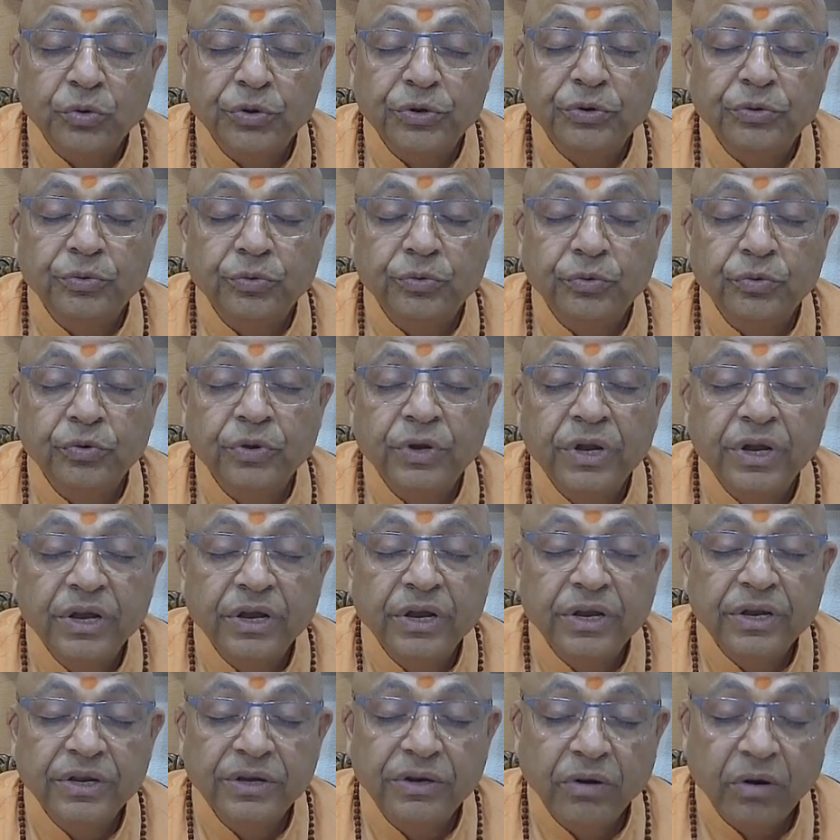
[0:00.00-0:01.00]
you
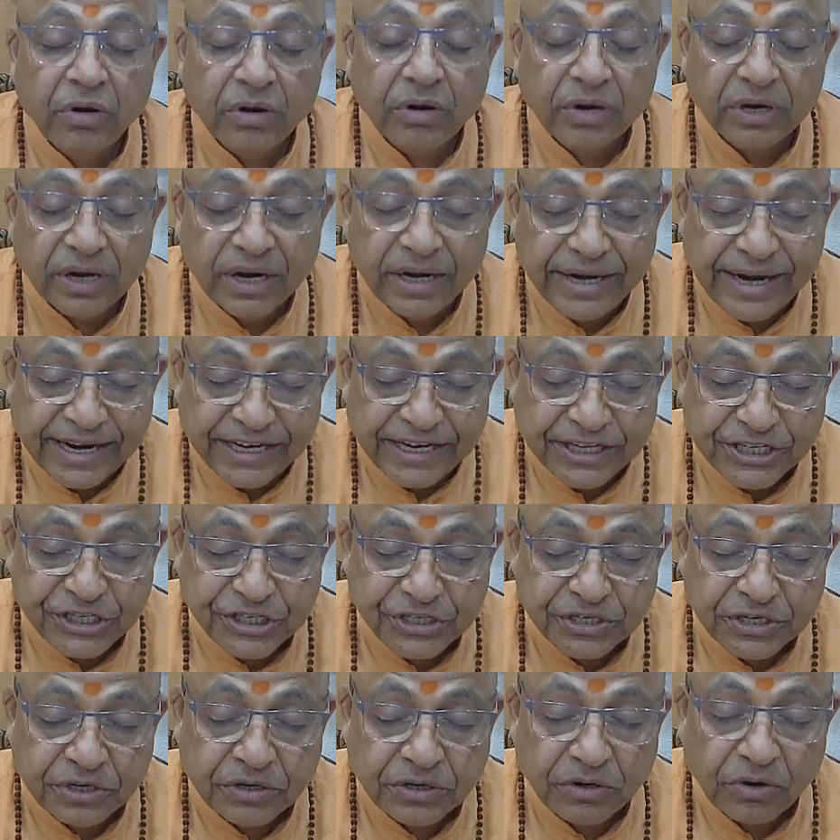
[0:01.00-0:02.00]
your
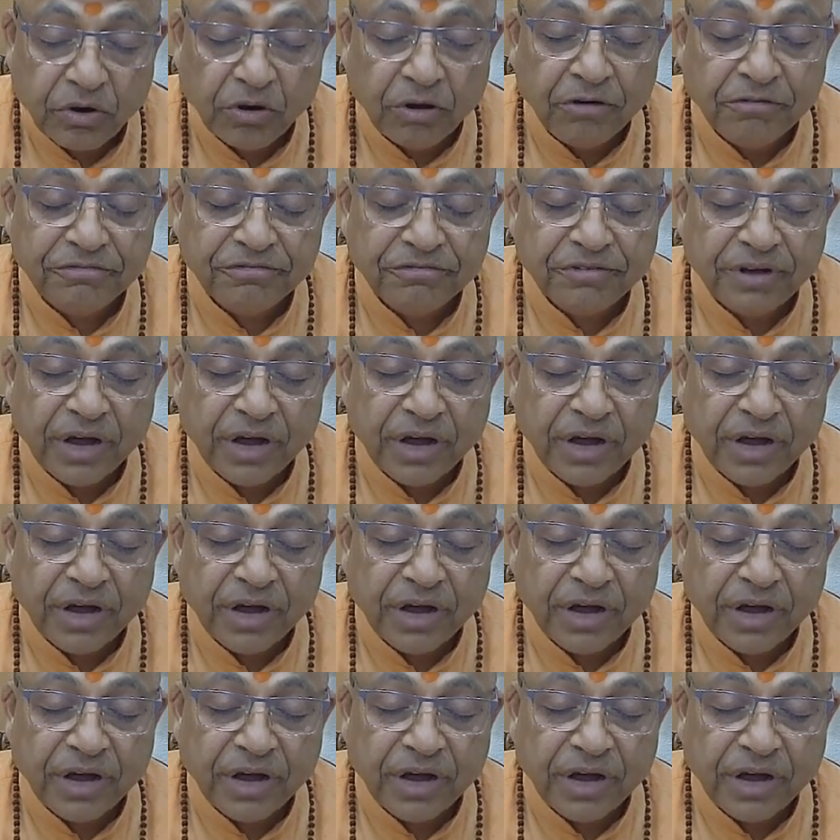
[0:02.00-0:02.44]
connection of